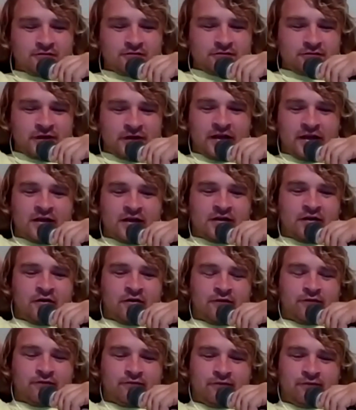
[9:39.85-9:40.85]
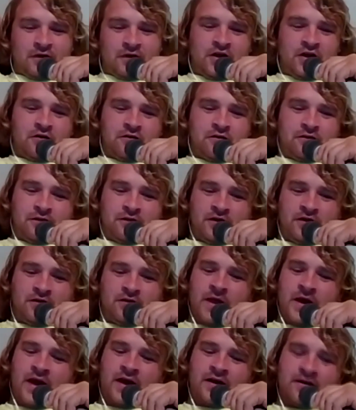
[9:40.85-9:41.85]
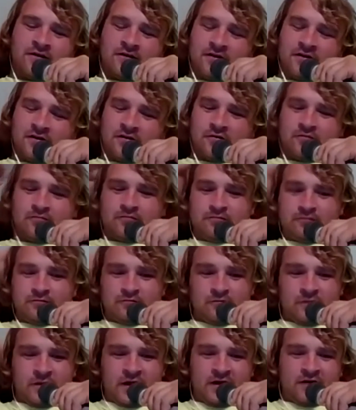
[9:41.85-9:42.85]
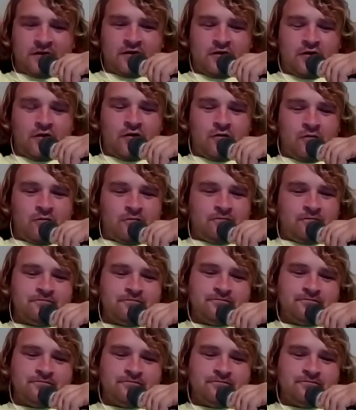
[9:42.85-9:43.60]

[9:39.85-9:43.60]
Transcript: they get their video feed back to the home